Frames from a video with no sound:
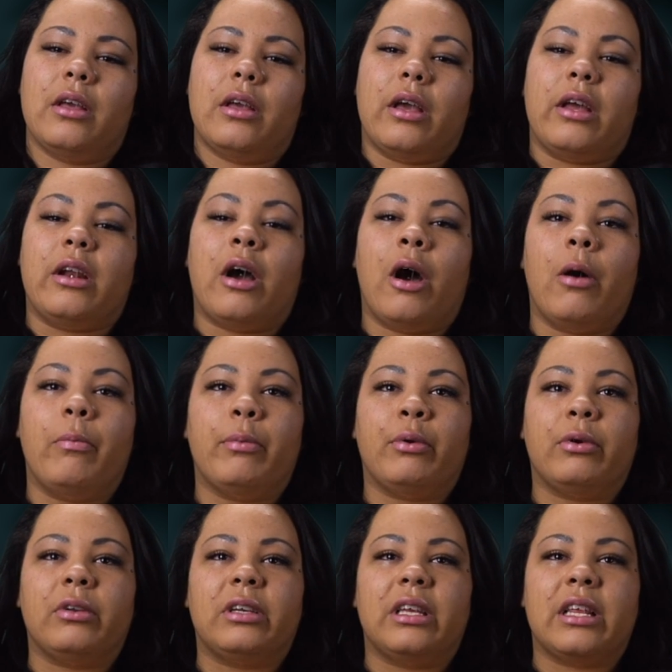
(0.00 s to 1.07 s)
and
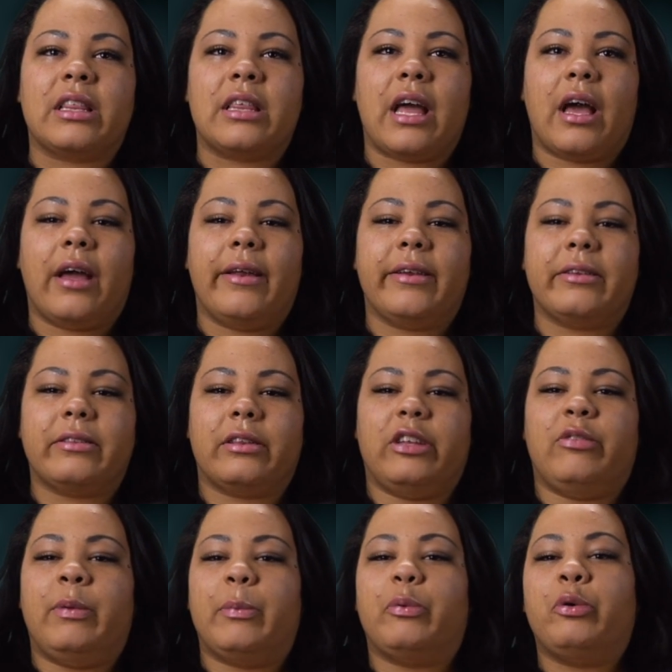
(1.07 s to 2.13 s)
humbled that
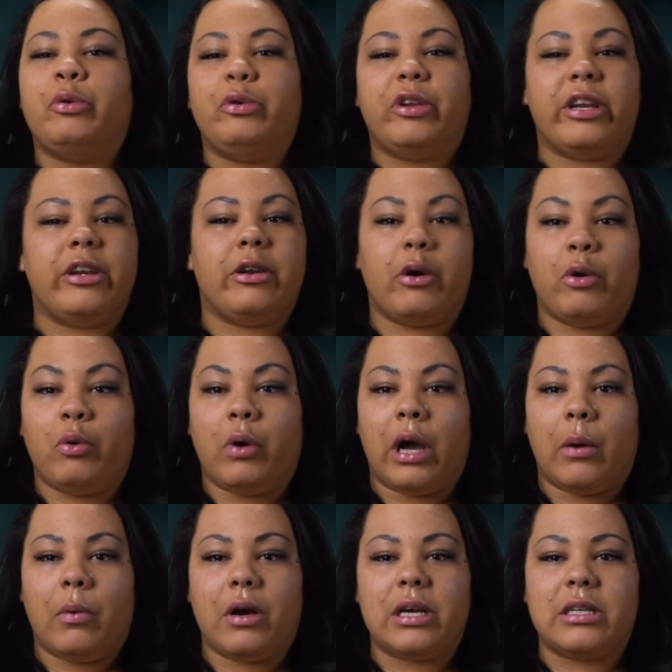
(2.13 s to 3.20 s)
these people who didn't know who
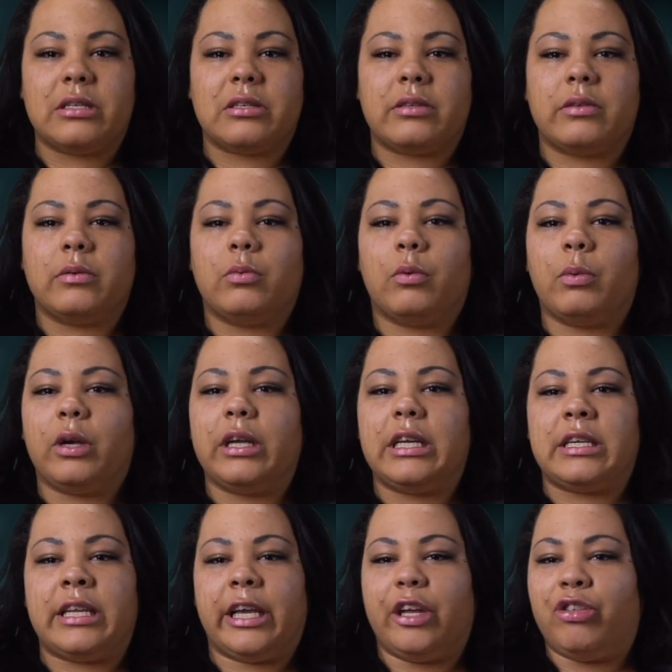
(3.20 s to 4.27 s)
I was were willing
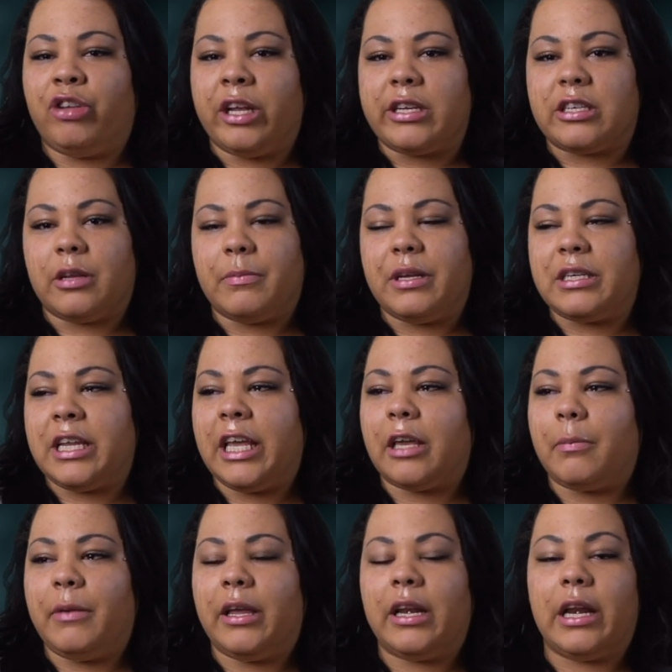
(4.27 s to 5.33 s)
to take a chance on me,
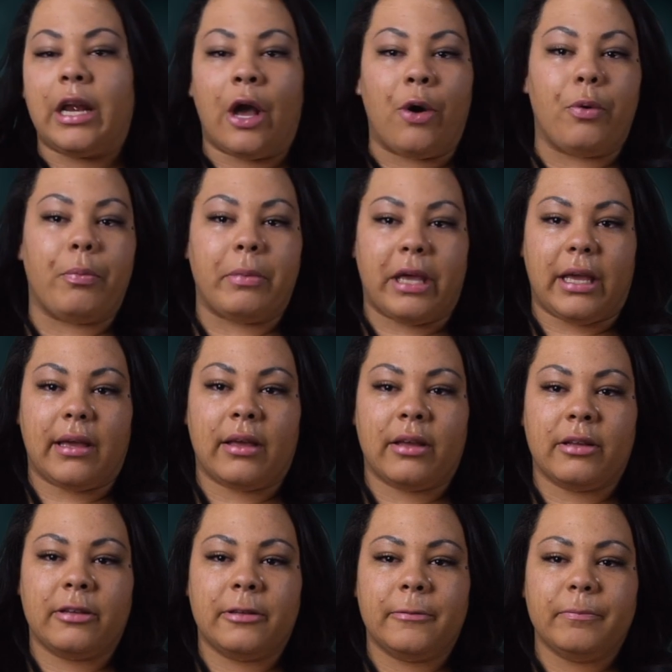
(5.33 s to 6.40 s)
take me in, and help me.
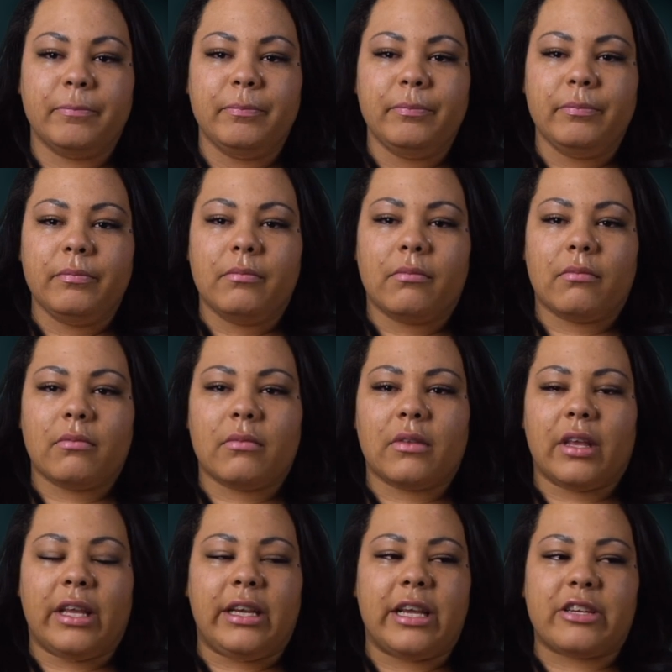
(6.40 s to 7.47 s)

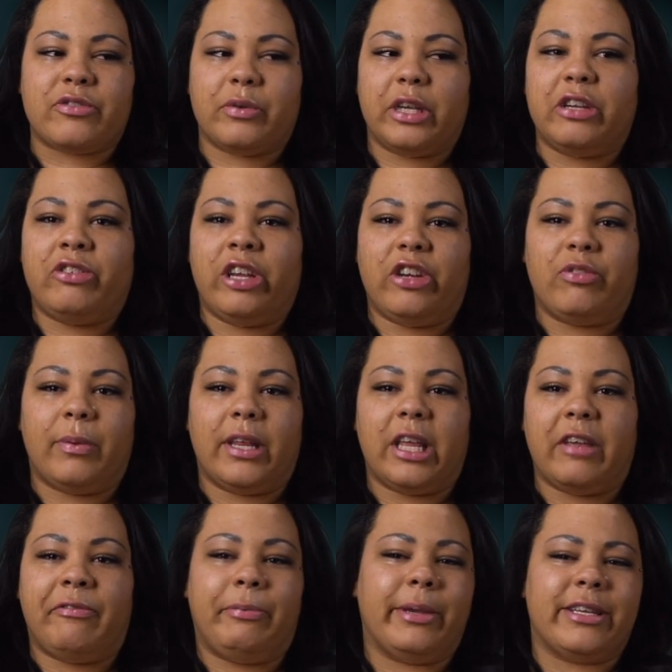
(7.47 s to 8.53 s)
And Yes really changed my
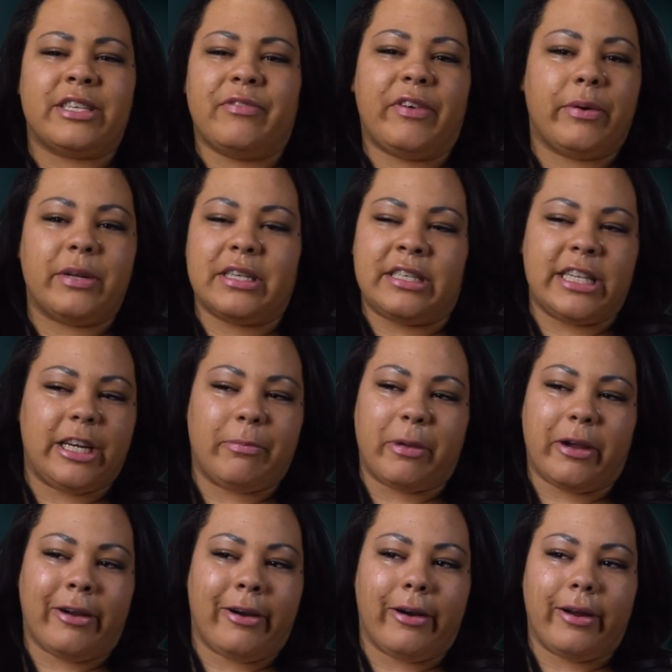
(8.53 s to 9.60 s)
life, because if I would have stayed in
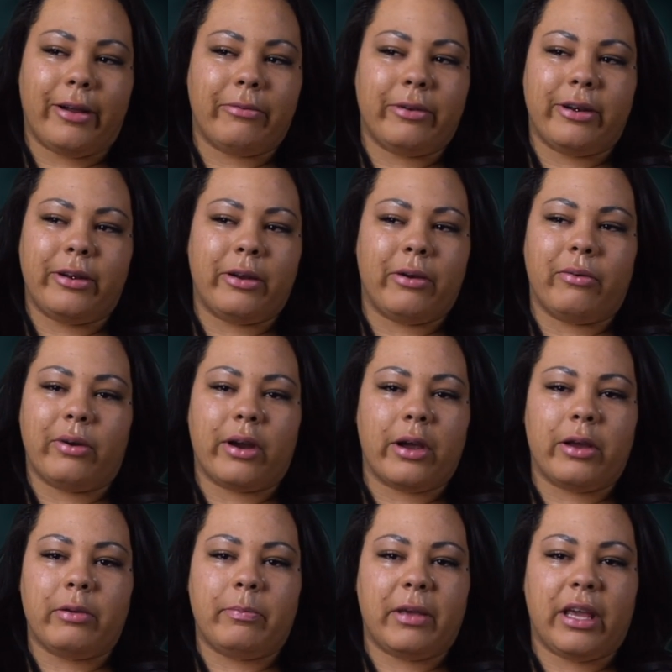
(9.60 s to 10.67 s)
my car, I wouldn't know where
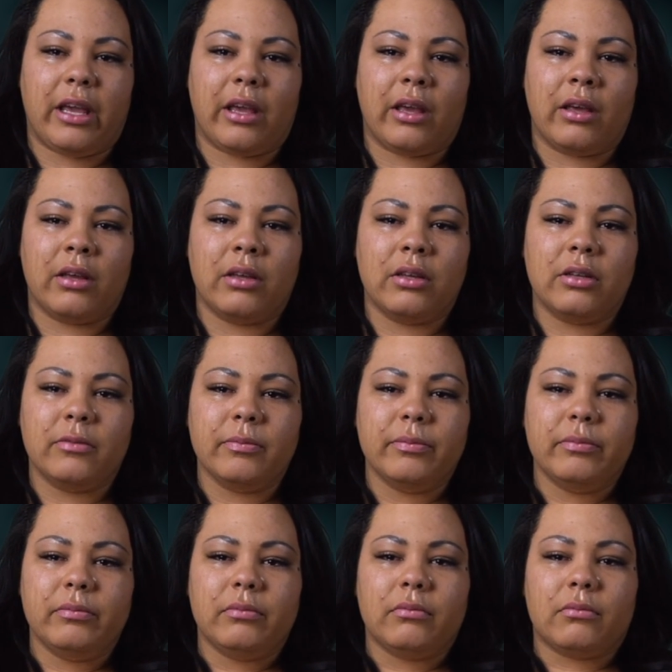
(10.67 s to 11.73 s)
I'd be.
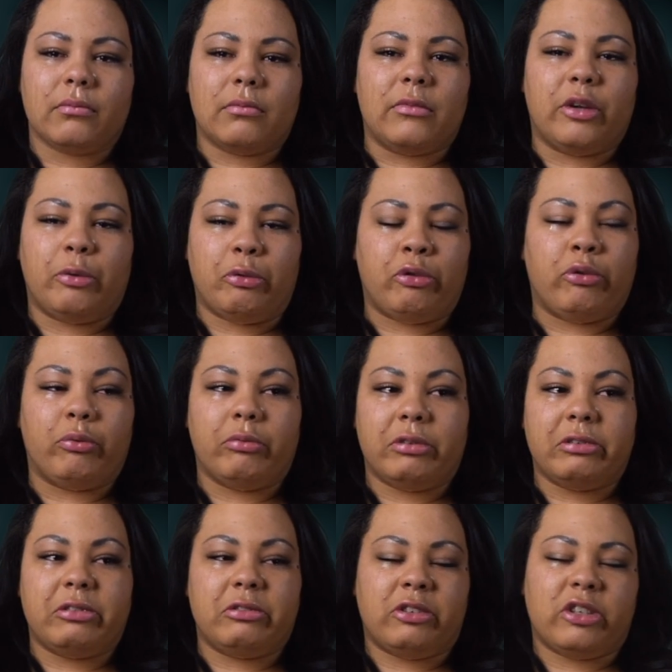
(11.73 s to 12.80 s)
And that was
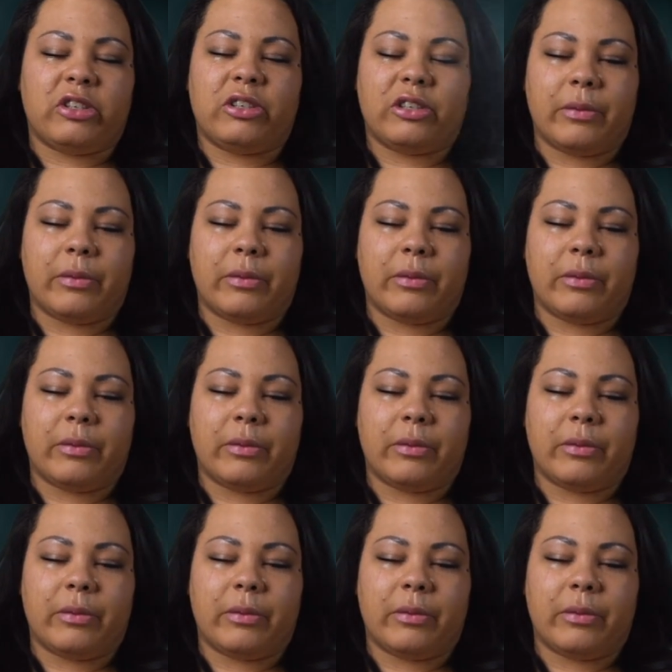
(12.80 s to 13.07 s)
just